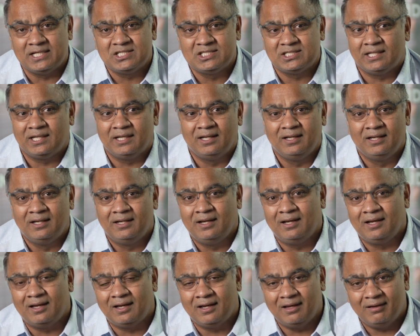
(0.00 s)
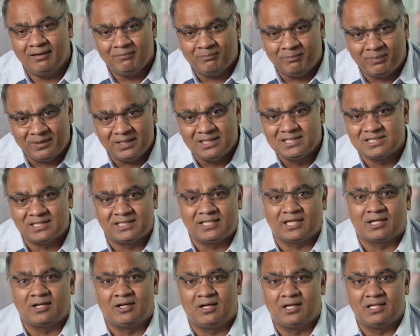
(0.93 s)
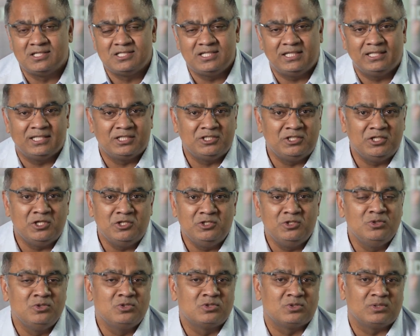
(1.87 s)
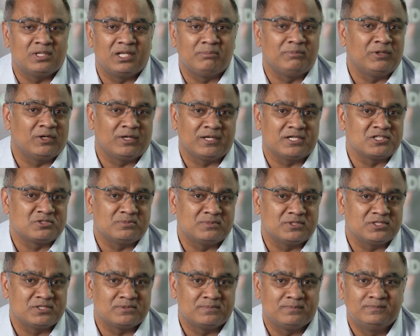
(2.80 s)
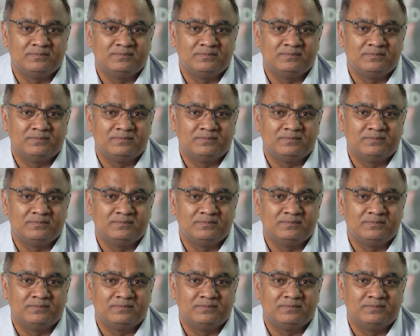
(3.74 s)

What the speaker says: chain builds the technology that you use to help your customers.